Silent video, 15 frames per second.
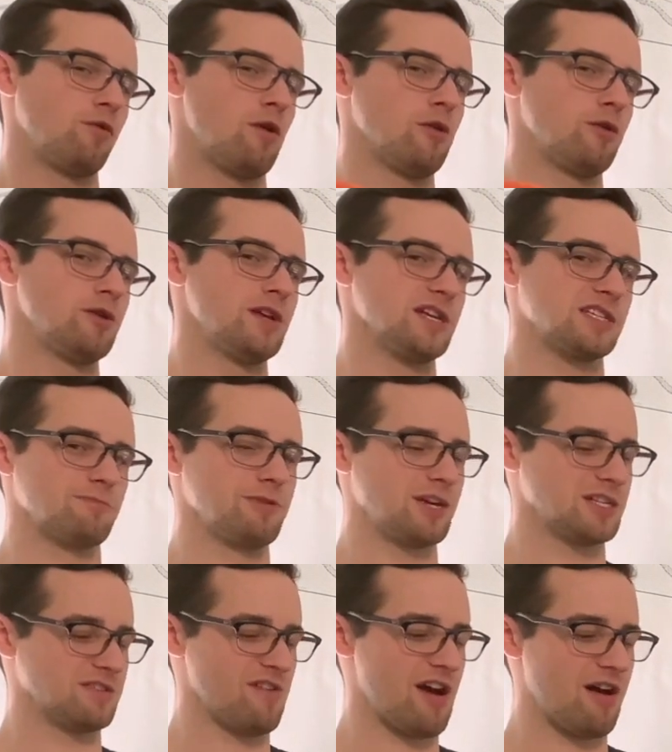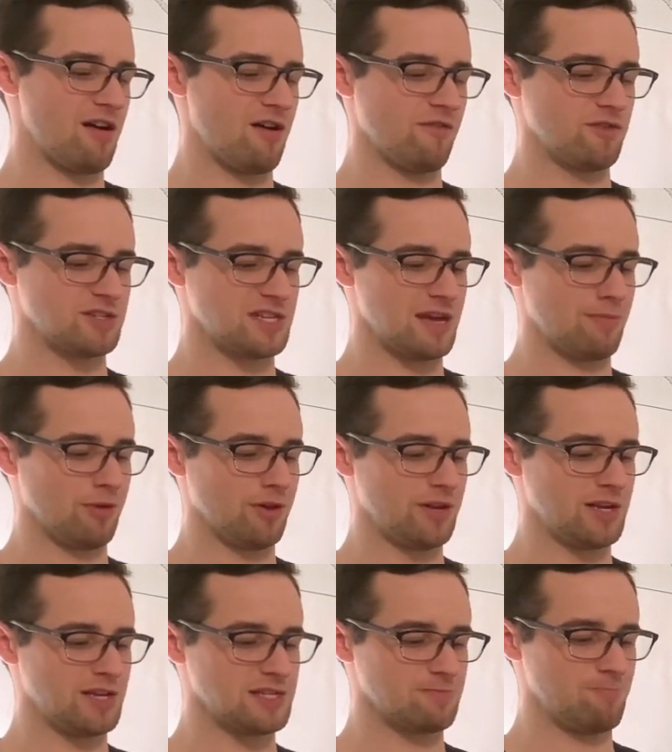roller disc because of how overstable it
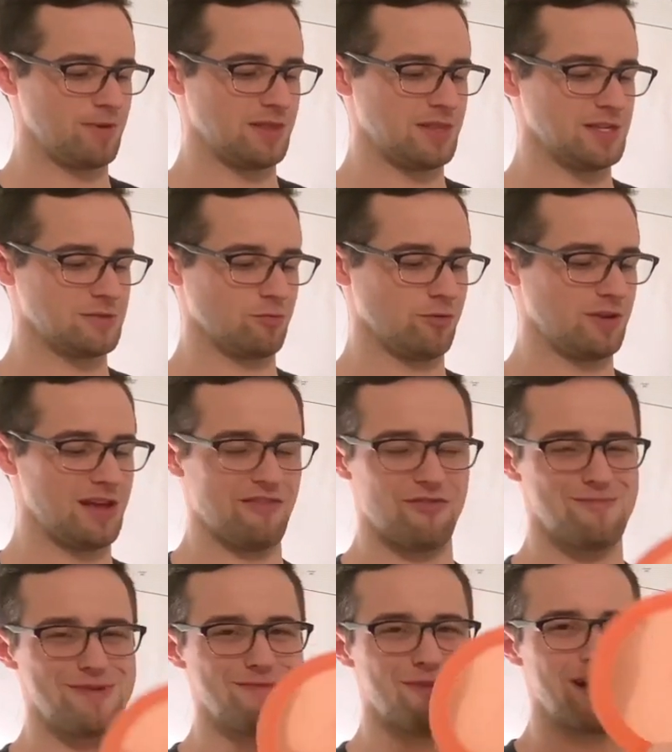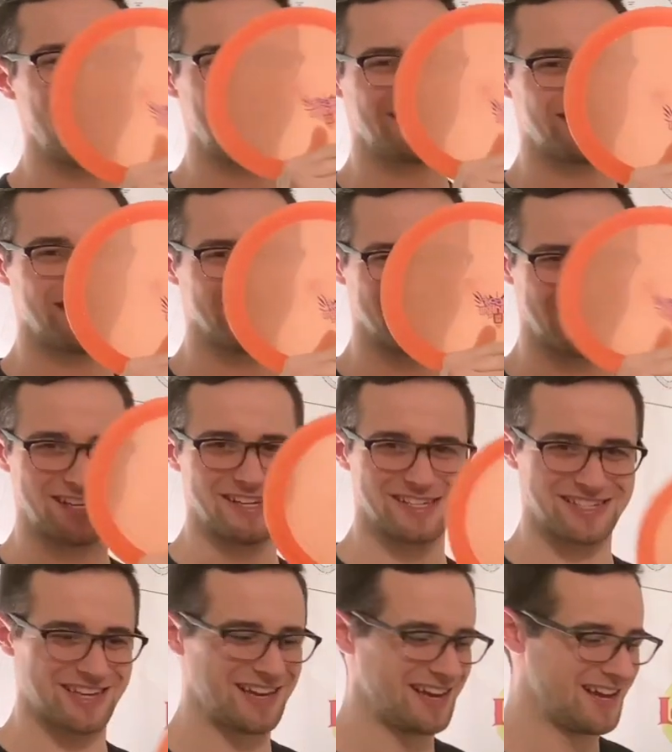is, but this will never be my distance disc